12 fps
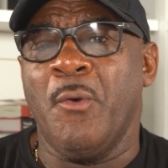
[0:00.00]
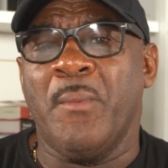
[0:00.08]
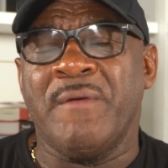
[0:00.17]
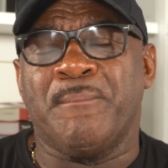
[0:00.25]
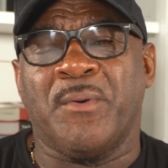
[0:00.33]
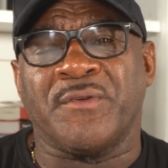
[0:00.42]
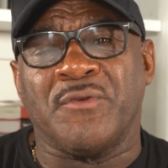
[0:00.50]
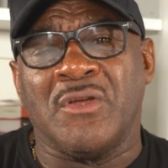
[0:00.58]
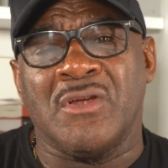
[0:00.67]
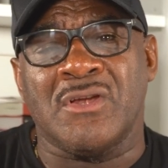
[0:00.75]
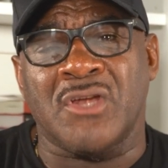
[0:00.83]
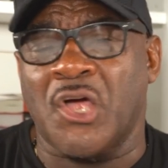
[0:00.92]
We put a
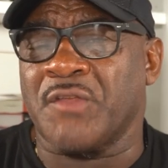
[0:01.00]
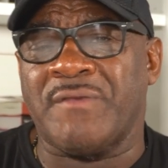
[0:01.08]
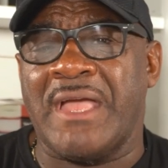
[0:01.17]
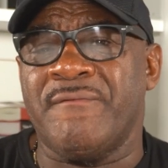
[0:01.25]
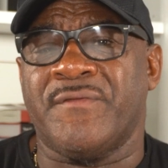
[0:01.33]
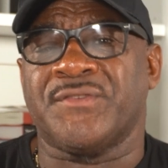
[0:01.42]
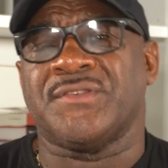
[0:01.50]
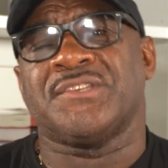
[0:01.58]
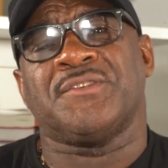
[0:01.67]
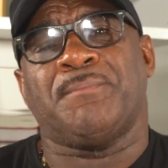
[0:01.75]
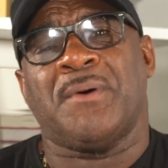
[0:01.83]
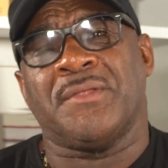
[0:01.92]
lot of
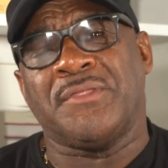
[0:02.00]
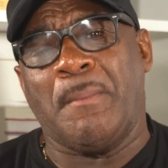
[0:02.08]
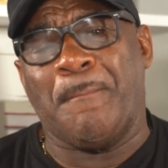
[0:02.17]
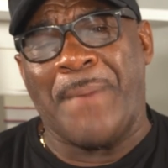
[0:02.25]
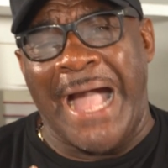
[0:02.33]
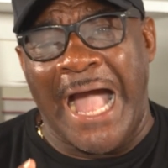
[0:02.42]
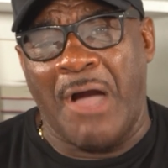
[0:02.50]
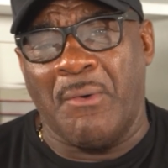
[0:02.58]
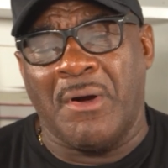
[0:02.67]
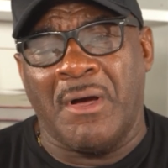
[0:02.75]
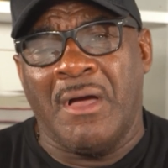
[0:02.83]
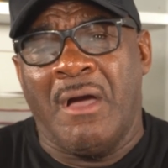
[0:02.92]
emphasis upon the
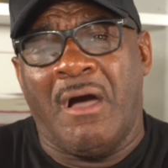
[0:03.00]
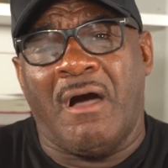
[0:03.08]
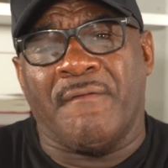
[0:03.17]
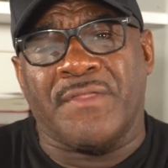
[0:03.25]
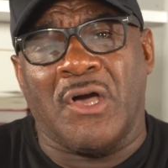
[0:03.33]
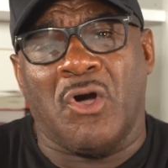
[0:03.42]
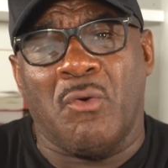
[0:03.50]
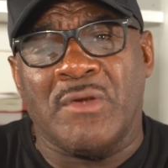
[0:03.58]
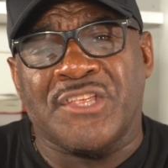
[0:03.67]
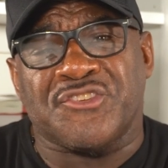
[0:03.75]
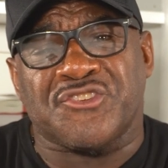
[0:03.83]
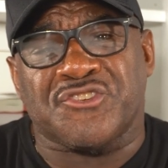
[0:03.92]
power of the
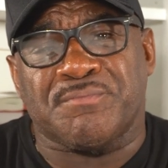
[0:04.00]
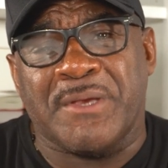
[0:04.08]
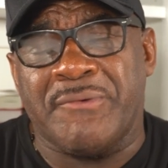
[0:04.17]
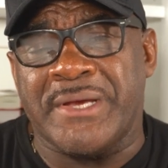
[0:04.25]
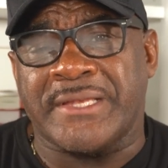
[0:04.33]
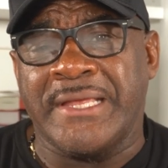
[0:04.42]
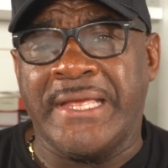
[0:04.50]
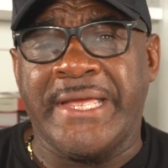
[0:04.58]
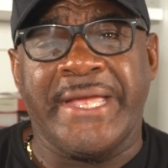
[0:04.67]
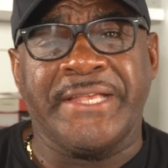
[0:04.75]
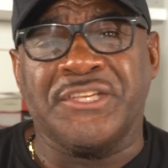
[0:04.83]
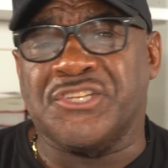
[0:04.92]
Holy Spirit
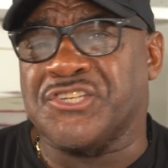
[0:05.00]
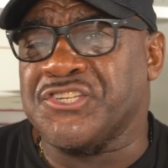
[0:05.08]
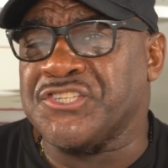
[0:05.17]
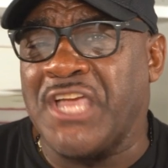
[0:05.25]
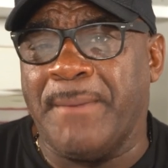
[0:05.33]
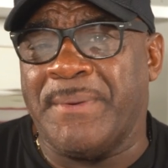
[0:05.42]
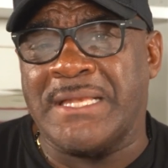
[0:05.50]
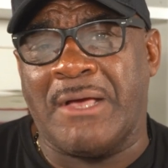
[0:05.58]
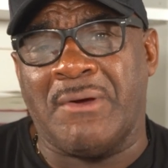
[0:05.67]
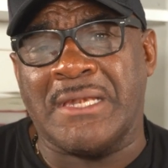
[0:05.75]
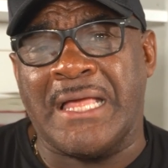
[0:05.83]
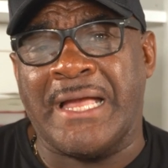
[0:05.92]
in shaping
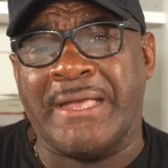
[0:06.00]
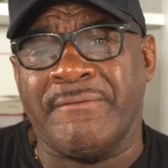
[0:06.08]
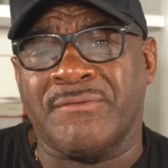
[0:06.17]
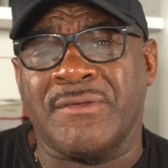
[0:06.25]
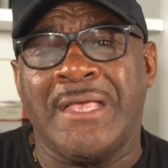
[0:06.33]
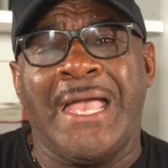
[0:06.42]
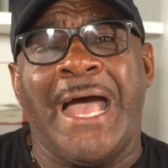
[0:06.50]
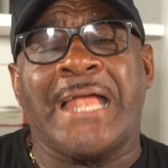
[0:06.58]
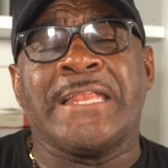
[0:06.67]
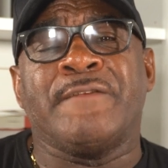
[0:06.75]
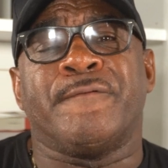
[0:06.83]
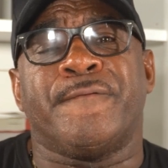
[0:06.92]
our lives
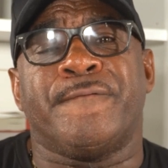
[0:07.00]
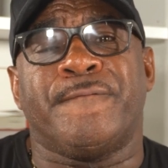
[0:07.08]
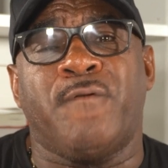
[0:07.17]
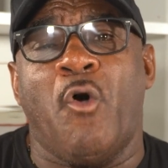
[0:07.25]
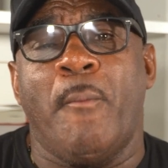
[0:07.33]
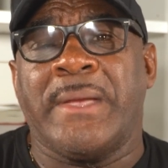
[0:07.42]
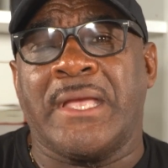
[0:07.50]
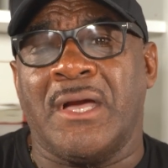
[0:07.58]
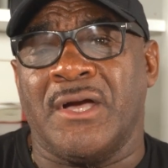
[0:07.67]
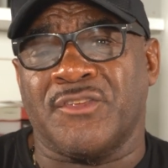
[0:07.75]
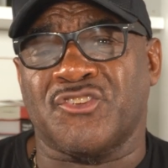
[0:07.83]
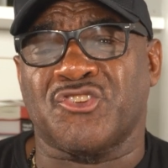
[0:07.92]
and informing
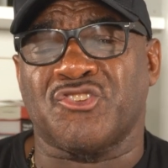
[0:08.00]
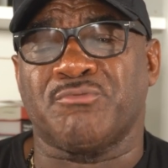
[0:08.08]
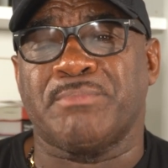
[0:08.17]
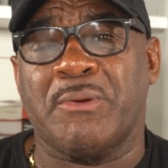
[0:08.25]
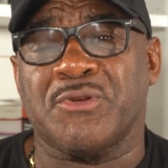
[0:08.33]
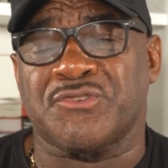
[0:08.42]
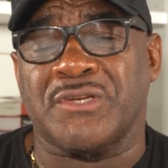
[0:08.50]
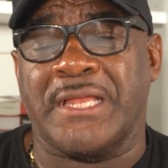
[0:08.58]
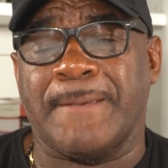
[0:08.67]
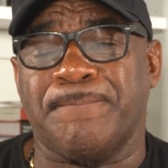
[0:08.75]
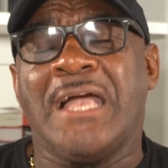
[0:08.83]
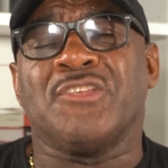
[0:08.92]
us
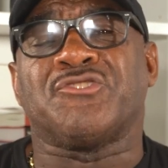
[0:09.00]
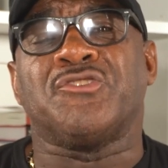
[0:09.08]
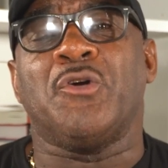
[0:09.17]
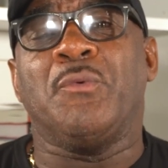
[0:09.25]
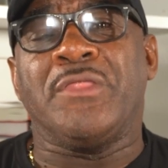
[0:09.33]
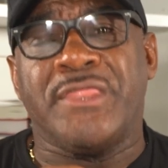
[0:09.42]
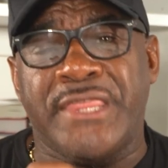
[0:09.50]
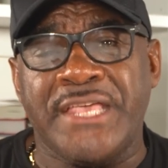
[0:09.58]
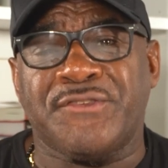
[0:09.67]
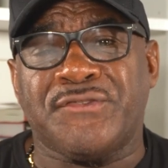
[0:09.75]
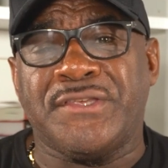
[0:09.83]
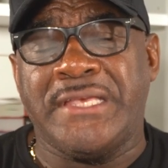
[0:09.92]
spiritually. And so
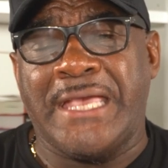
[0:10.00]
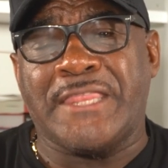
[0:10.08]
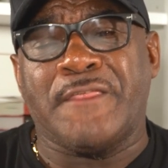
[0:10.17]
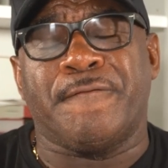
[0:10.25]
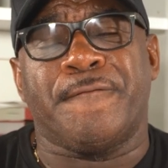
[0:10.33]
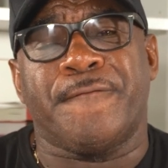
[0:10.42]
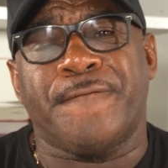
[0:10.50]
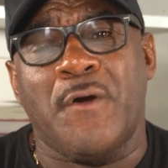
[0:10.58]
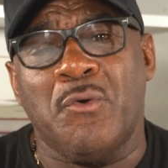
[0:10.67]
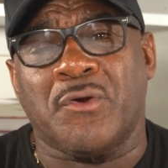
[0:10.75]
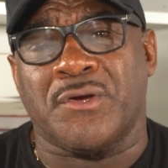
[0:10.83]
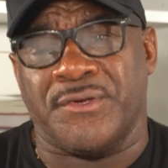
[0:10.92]
this year, the
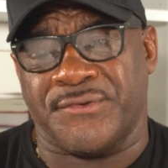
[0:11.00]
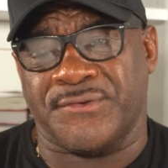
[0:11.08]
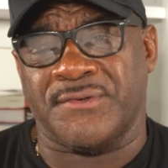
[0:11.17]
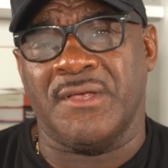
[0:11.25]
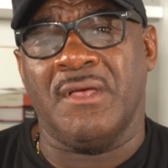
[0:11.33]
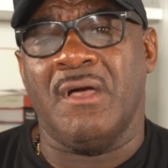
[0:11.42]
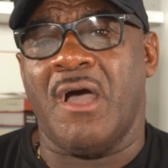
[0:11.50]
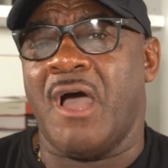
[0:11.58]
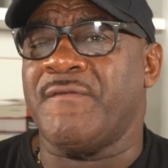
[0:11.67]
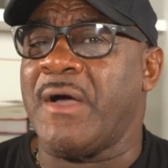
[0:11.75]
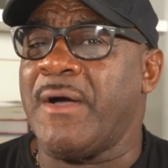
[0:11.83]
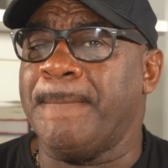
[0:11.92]
focus
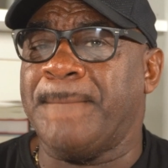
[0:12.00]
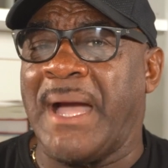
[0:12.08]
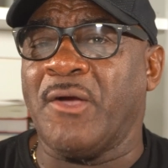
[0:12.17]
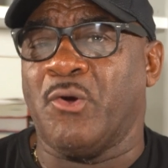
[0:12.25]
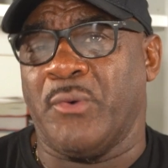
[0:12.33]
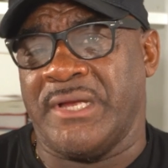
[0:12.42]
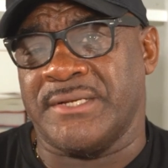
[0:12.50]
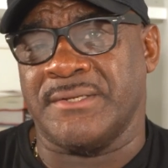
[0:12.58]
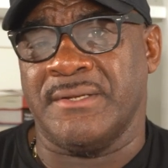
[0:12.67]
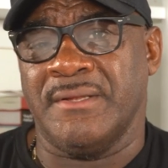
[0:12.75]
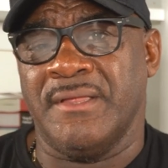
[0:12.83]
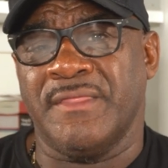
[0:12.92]
of our
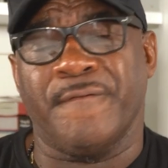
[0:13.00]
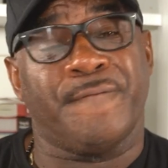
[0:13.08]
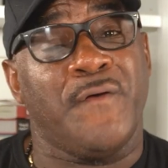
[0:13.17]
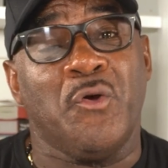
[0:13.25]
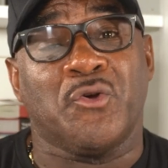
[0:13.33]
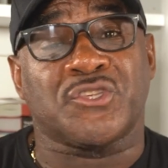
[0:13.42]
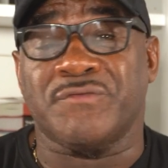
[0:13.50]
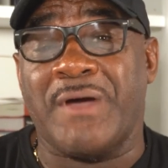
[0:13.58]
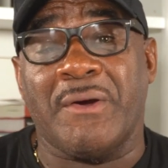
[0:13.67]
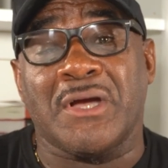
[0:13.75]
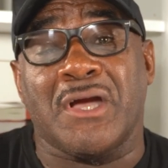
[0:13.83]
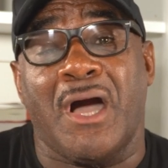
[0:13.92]
banquet, the focus of
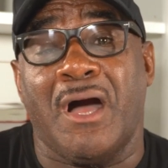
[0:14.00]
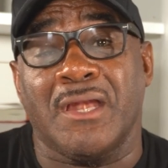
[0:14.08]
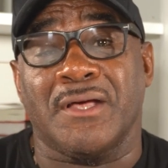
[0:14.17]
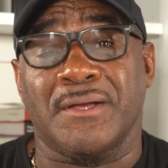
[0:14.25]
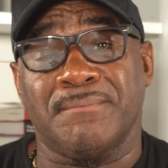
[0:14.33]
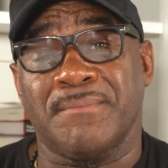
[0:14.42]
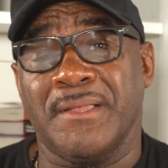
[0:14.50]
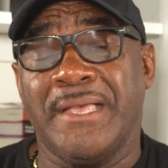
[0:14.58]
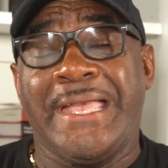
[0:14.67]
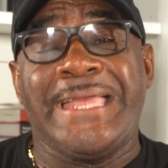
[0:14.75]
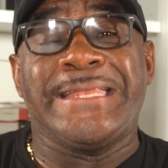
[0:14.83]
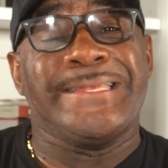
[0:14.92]
our gala,
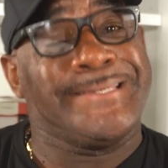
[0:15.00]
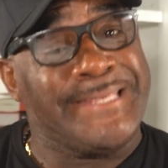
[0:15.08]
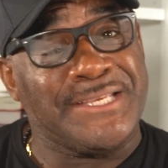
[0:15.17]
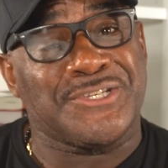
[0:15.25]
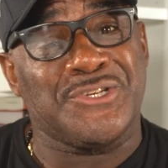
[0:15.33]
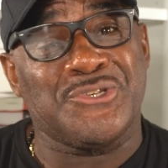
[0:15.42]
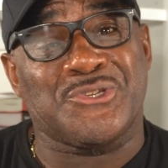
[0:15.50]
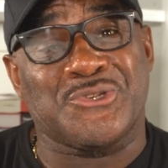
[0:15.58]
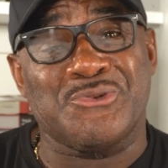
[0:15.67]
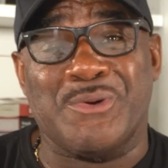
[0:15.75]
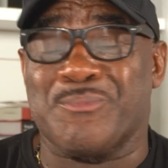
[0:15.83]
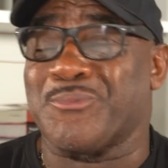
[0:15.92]
in addition
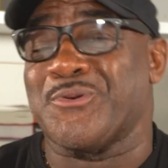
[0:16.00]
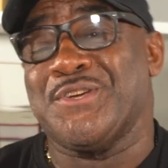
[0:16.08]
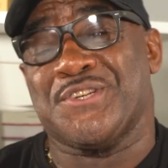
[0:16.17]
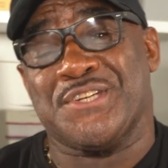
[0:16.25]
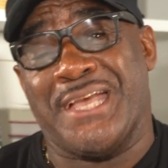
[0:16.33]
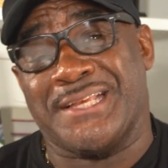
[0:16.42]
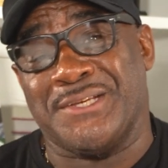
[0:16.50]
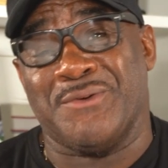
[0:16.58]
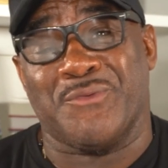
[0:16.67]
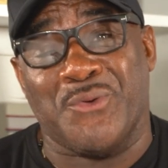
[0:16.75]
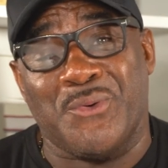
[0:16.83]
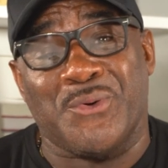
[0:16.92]
to appreciating,
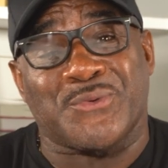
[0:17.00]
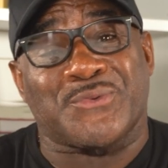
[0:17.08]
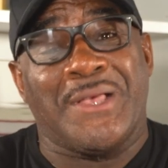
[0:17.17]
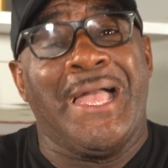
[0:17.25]
of course,